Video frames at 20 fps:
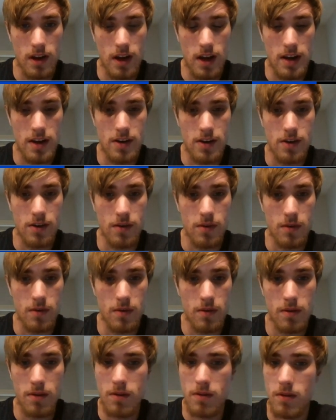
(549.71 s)
I don't
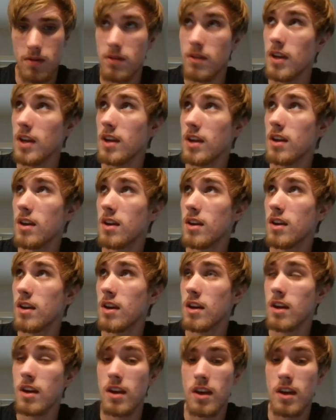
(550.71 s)
think.